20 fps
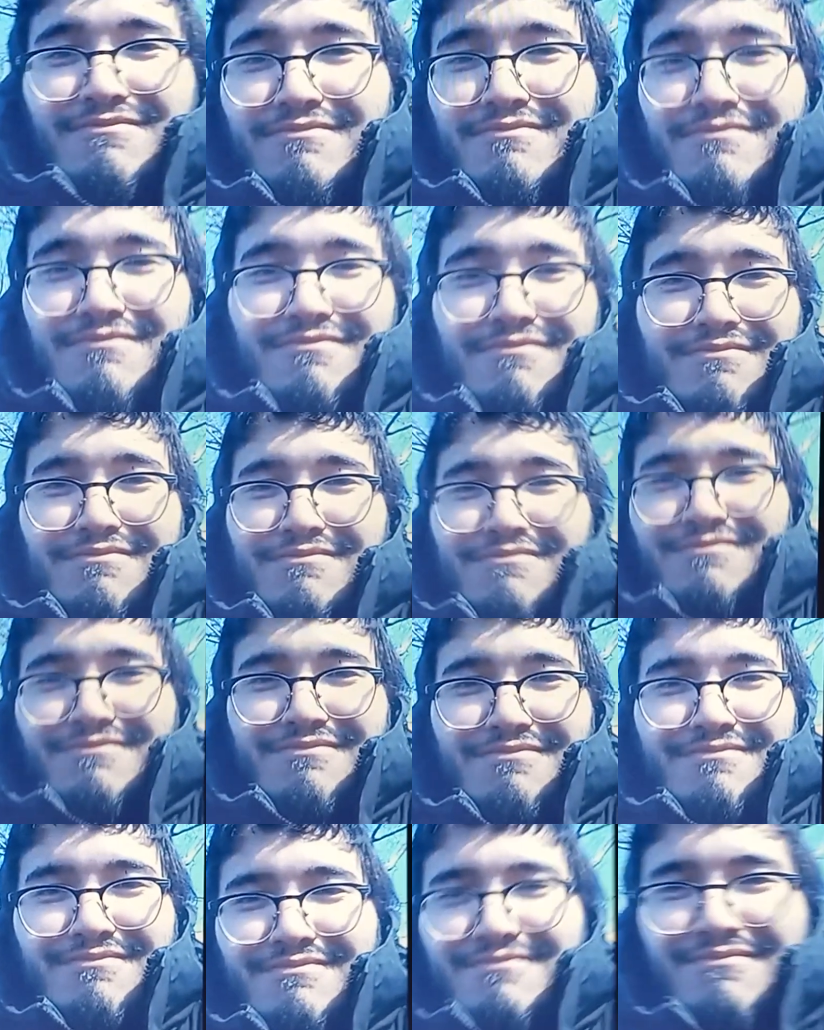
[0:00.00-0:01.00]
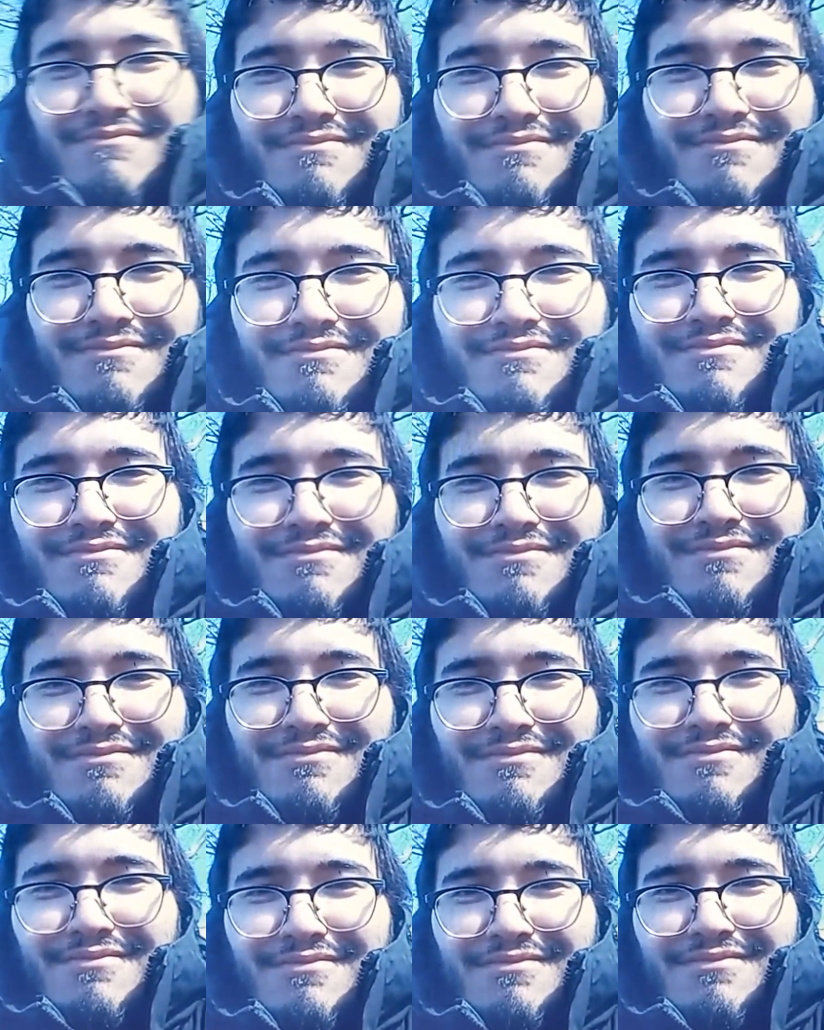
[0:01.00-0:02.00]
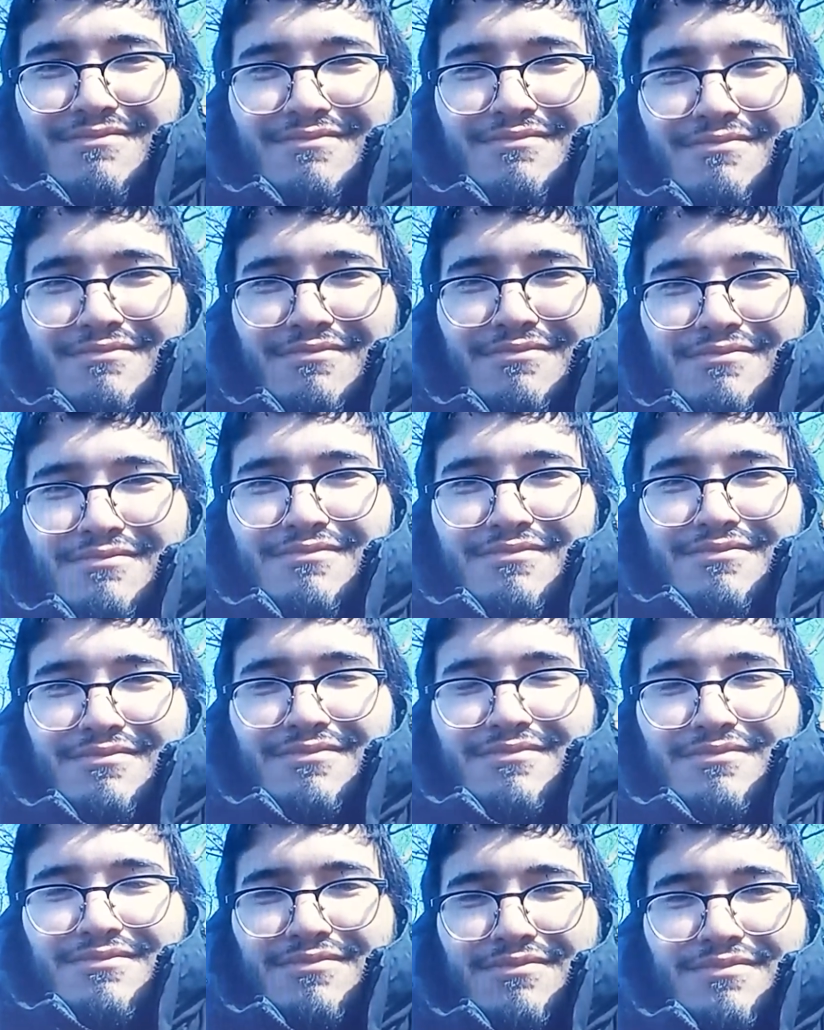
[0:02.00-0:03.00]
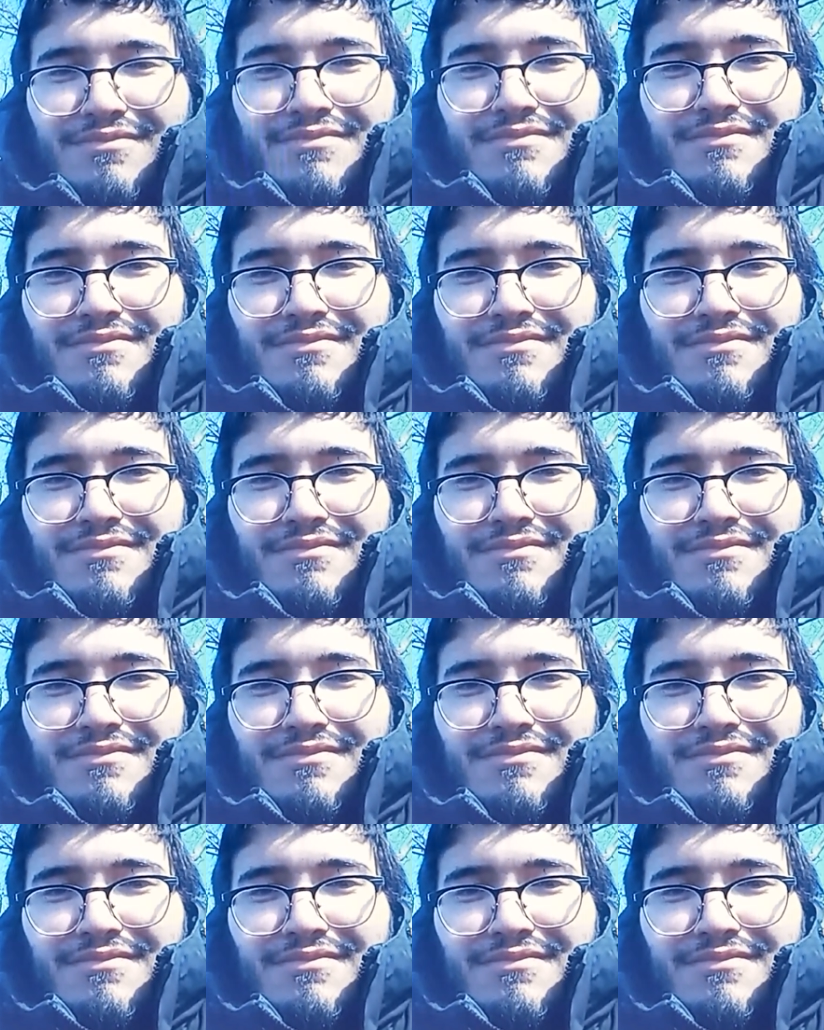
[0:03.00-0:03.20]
Imagine if you if you change the name to Dylan Chowder.